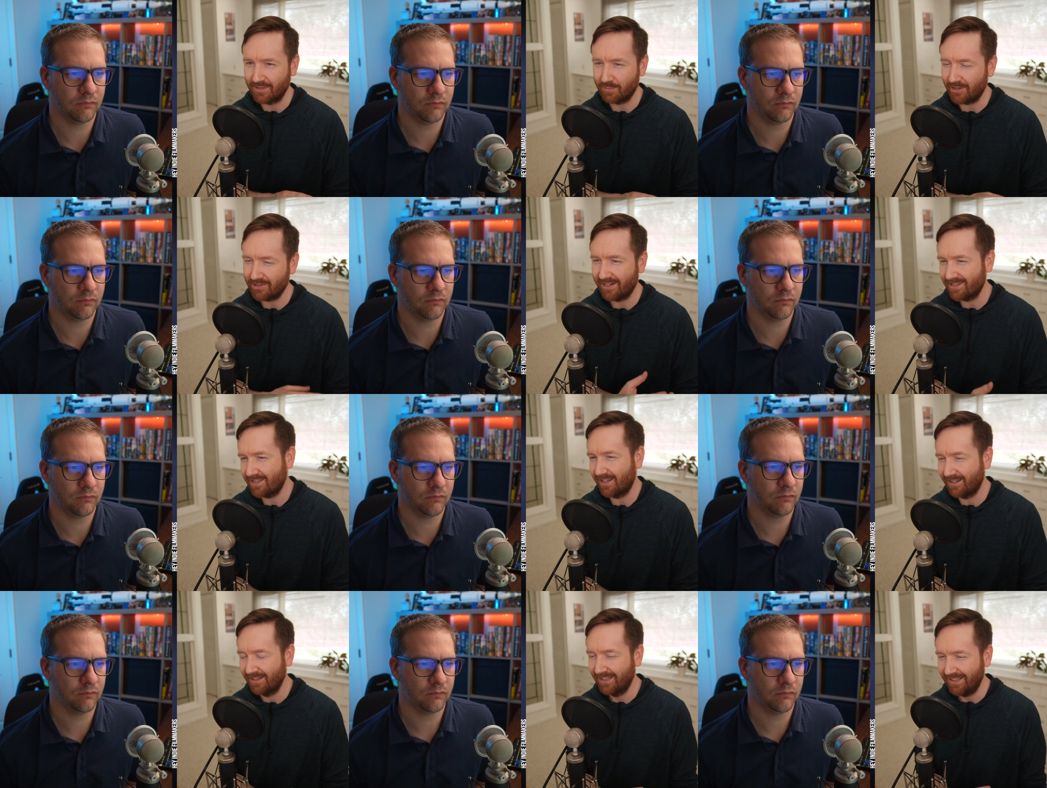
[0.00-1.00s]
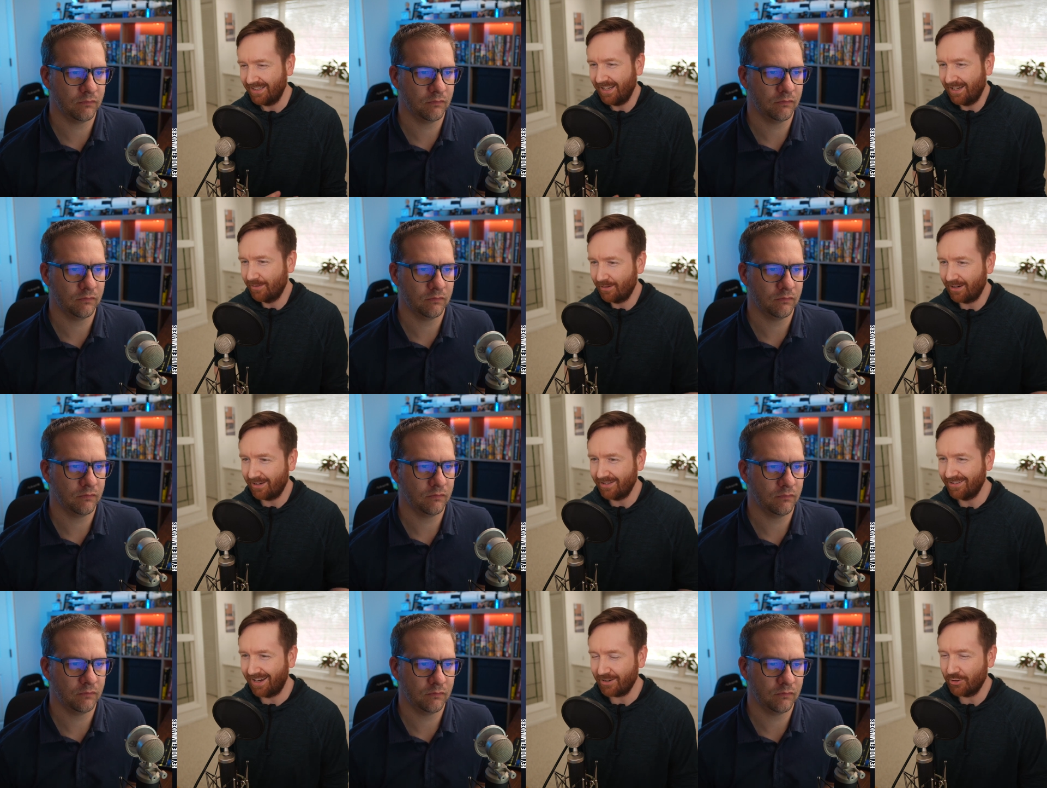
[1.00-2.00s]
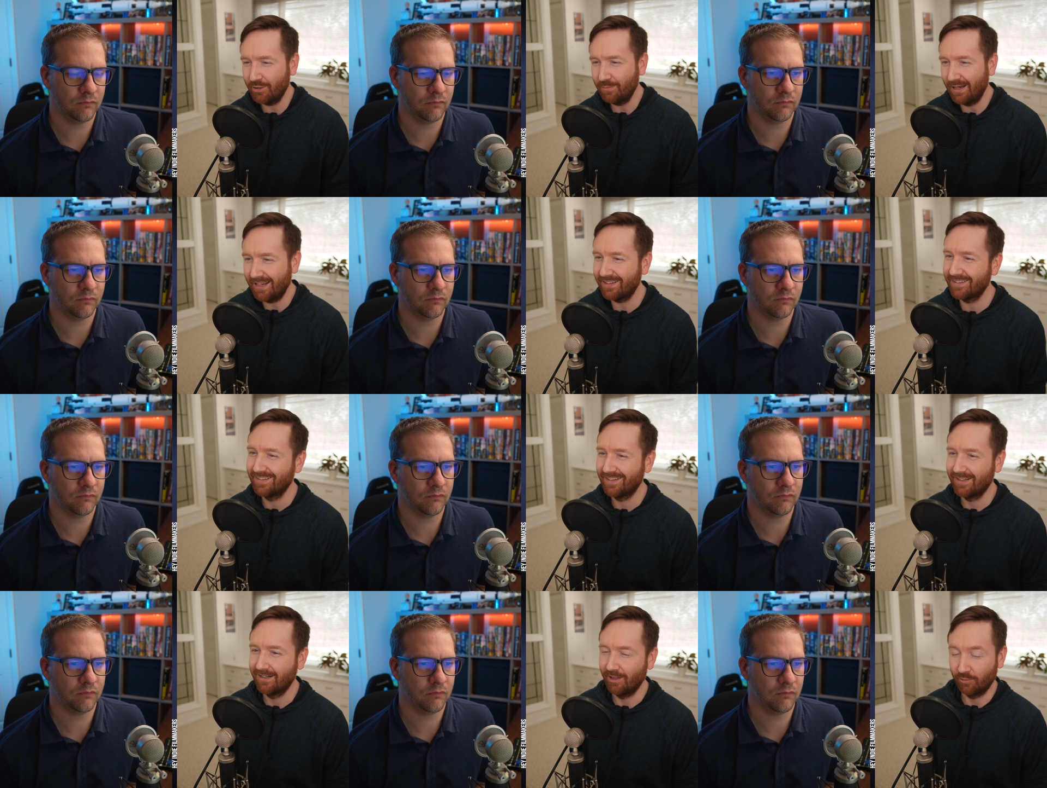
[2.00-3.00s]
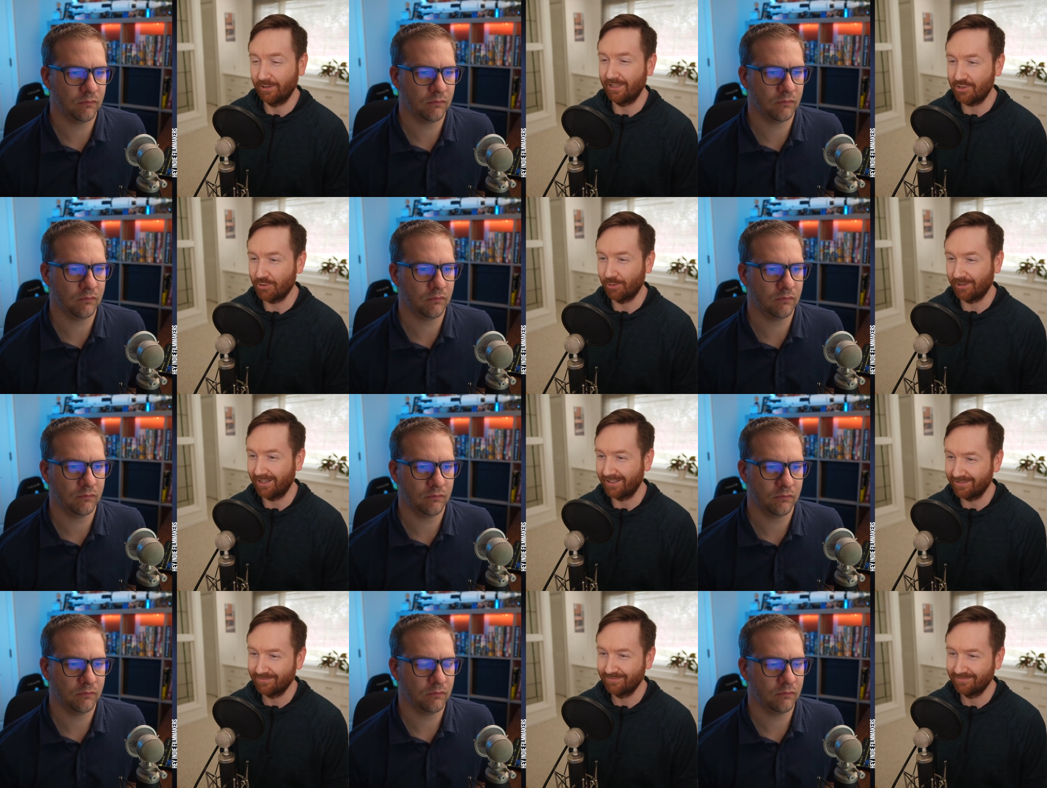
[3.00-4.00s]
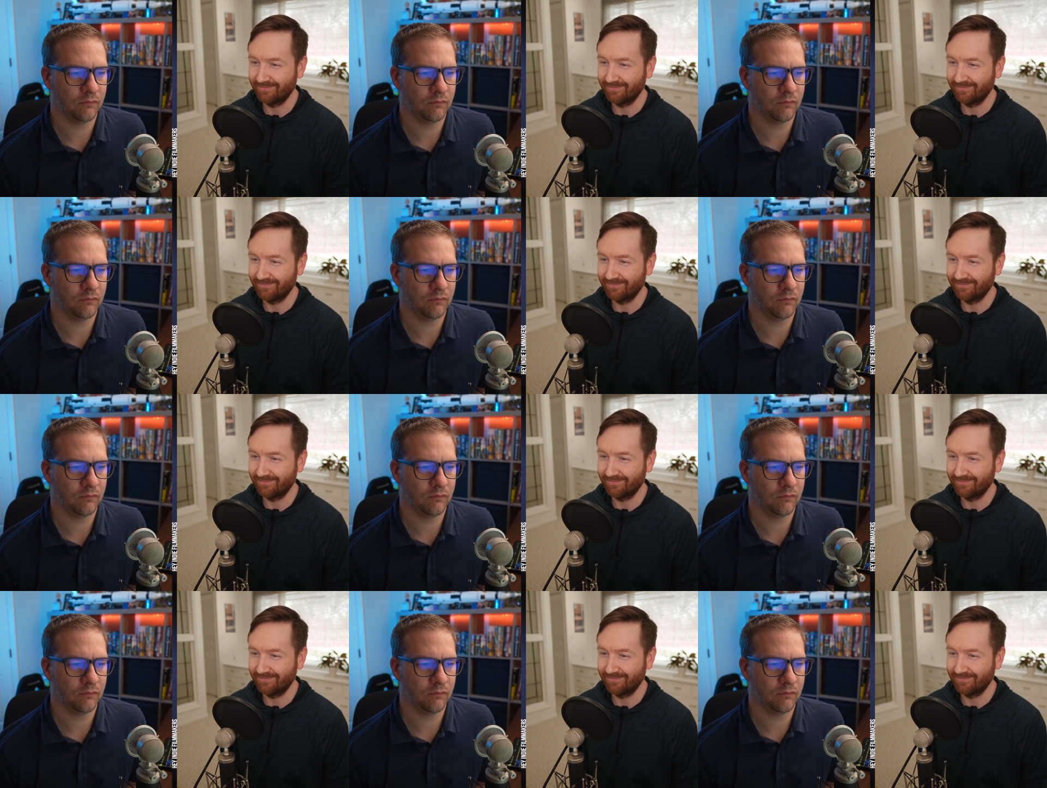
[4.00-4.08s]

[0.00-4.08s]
Speaker 1: this watch and i just thought yeah I, I, I could make a really short like